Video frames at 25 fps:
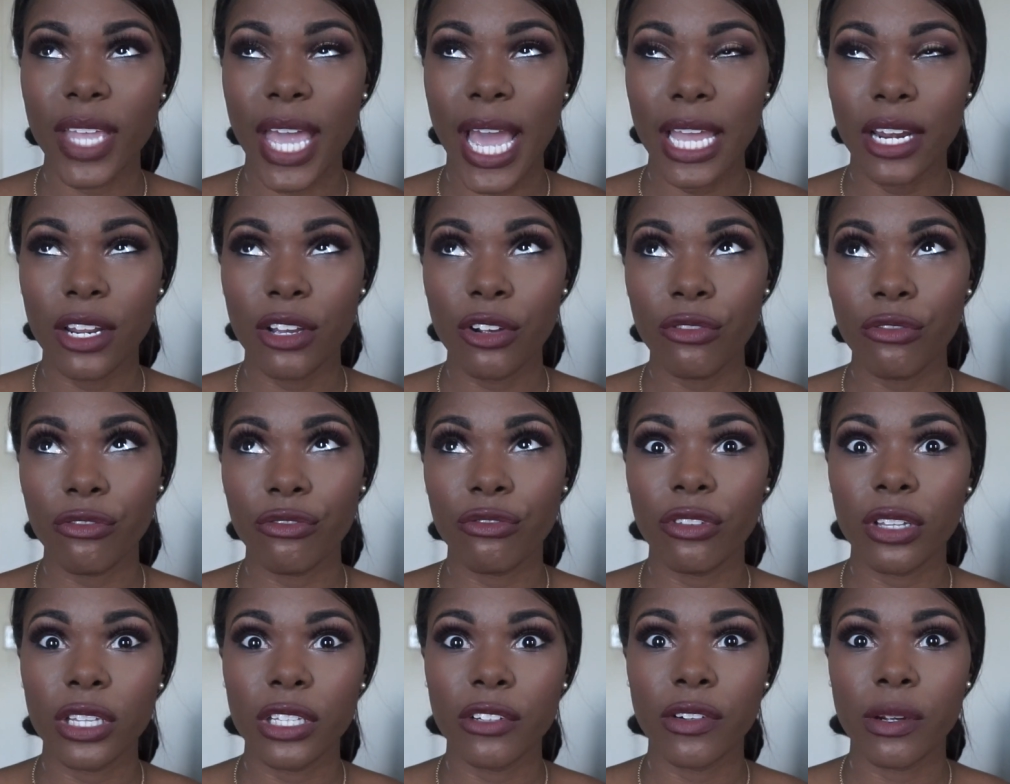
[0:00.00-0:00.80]
I don't
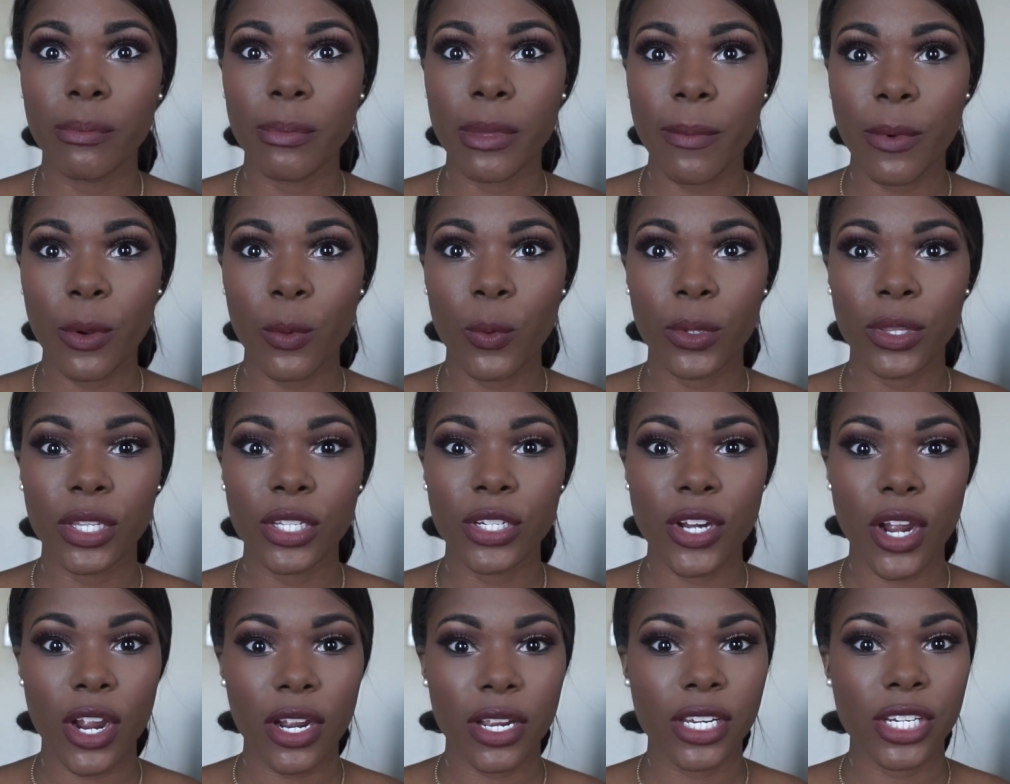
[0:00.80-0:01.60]
really remember what the
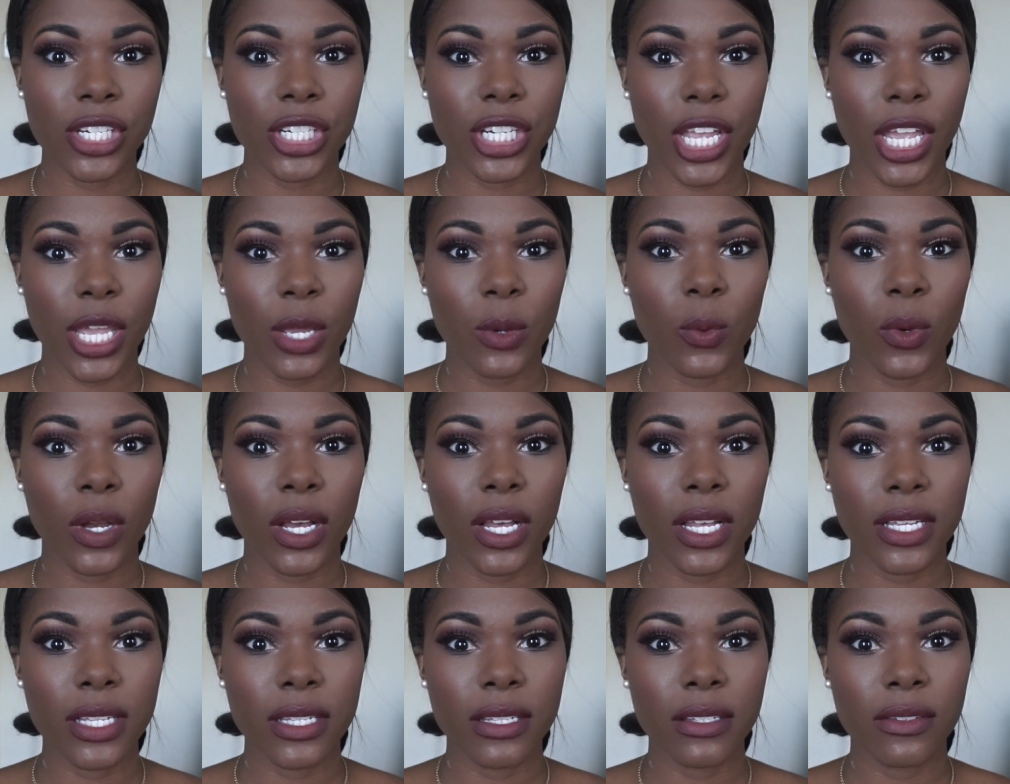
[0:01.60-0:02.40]
darkest shade
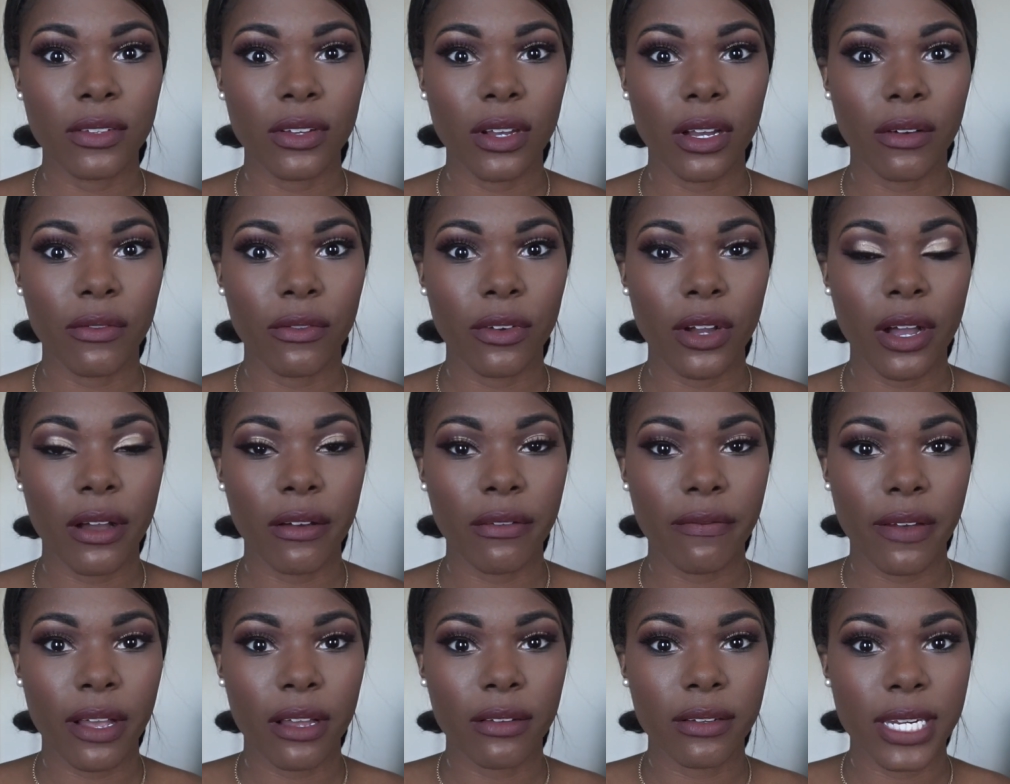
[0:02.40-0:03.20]
was
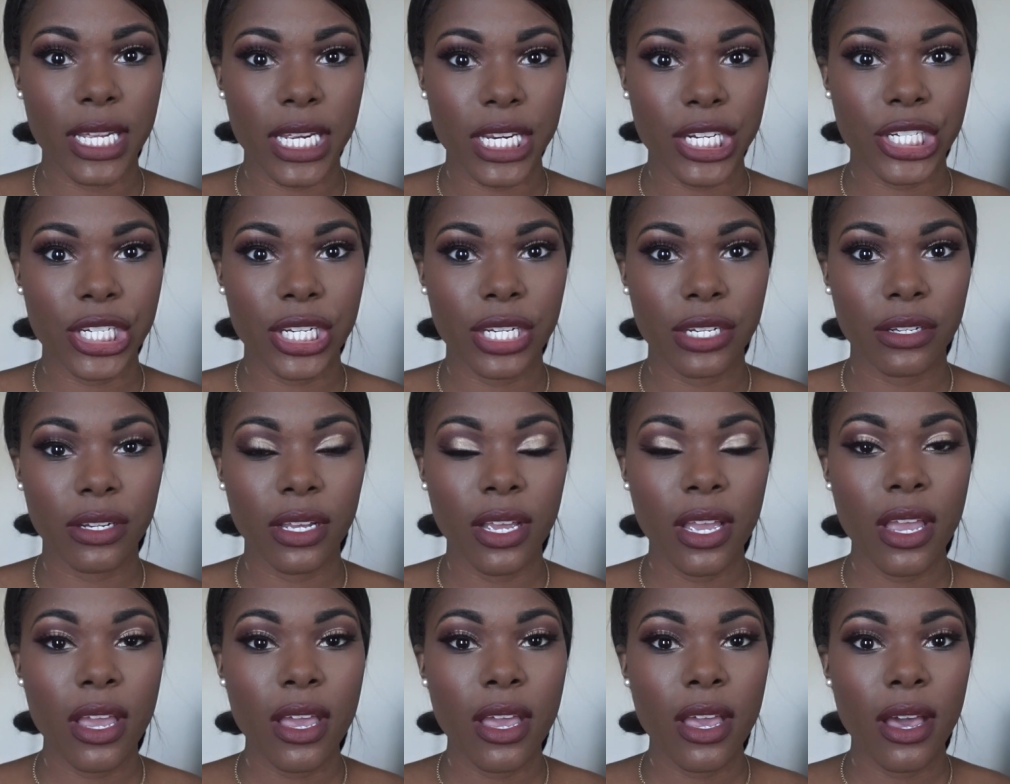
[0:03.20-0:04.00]
of foundation,
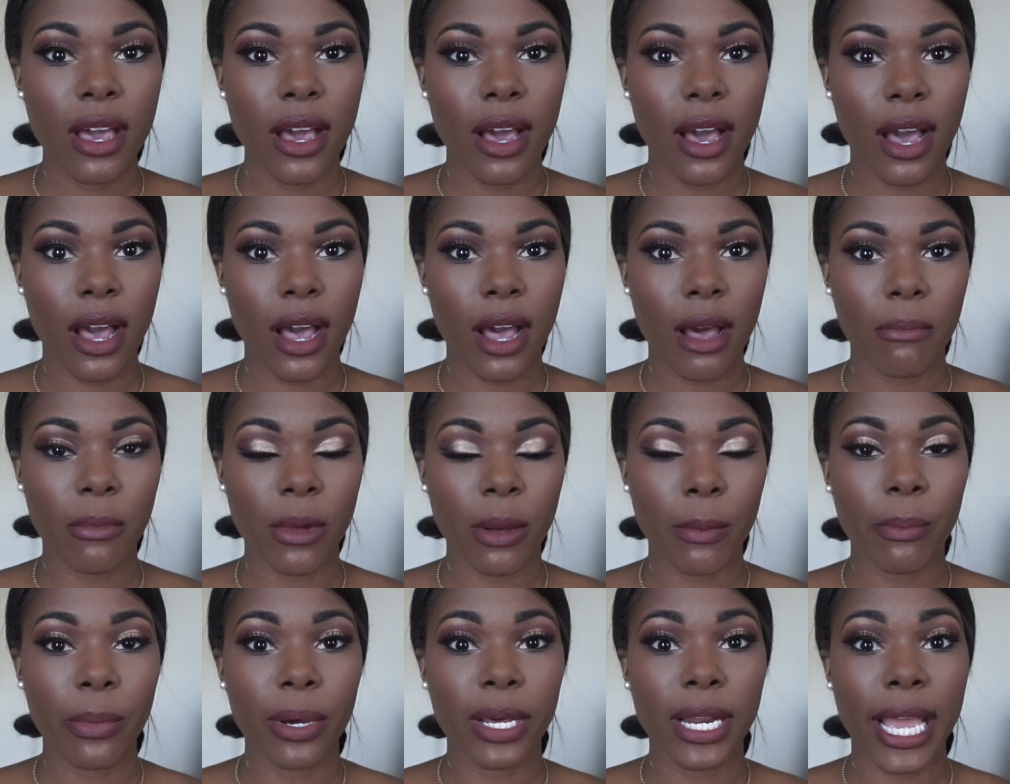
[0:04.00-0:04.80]

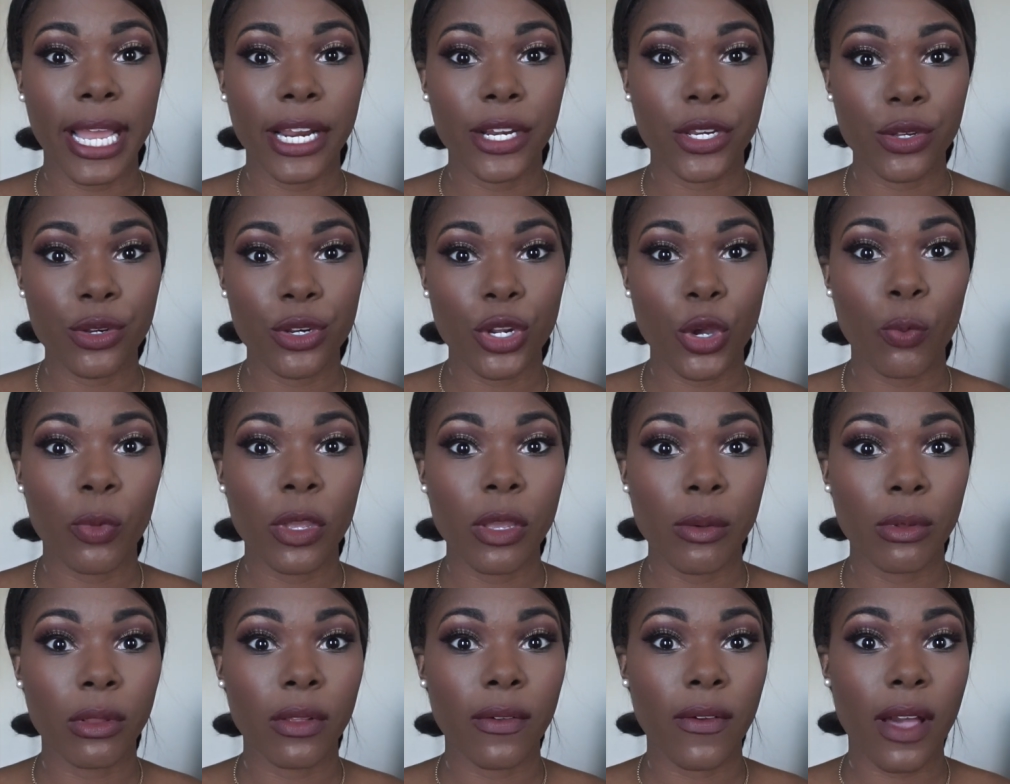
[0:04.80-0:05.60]
but I do know
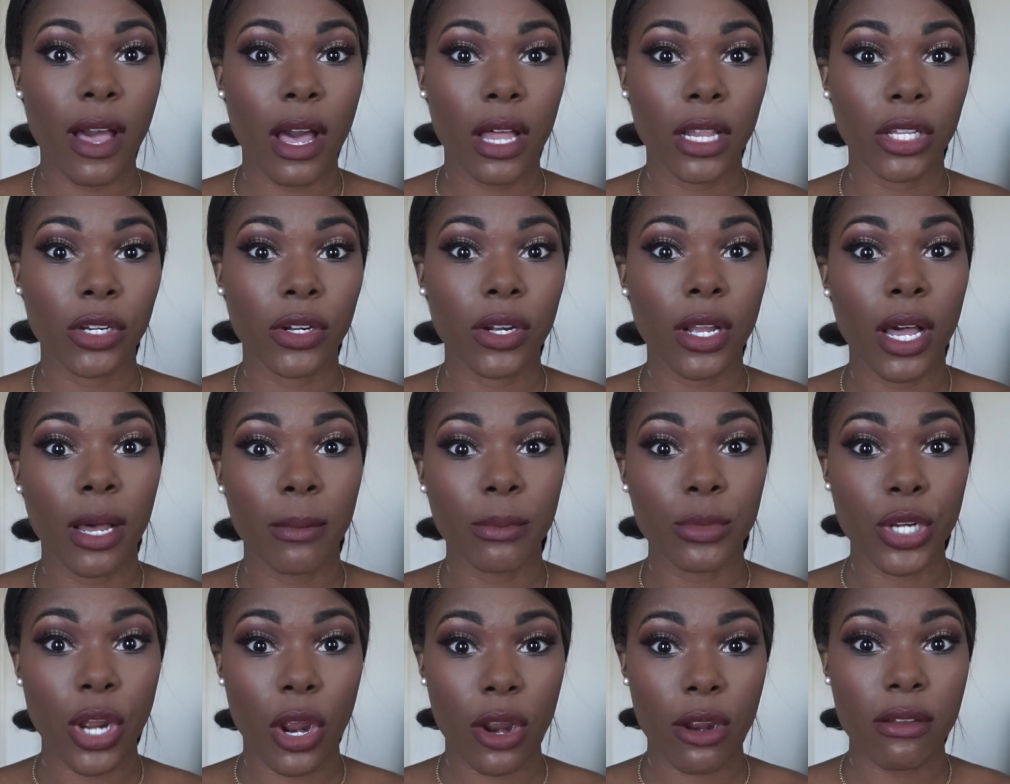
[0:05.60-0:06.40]
people of color
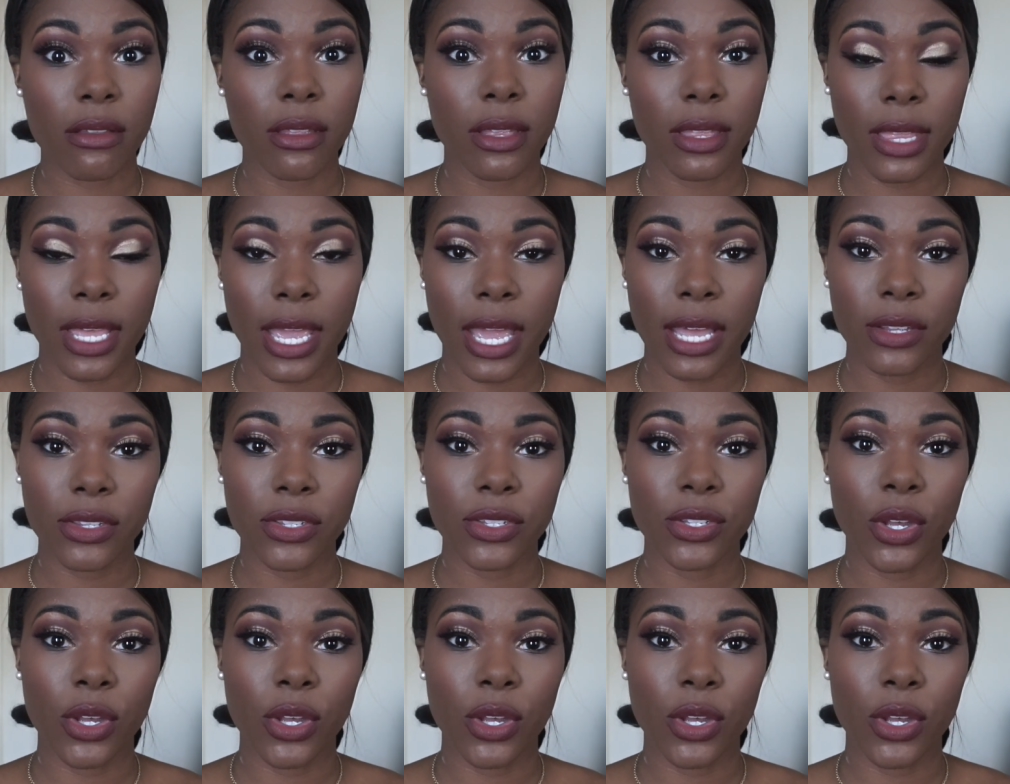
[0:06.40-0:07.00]
come darker than that.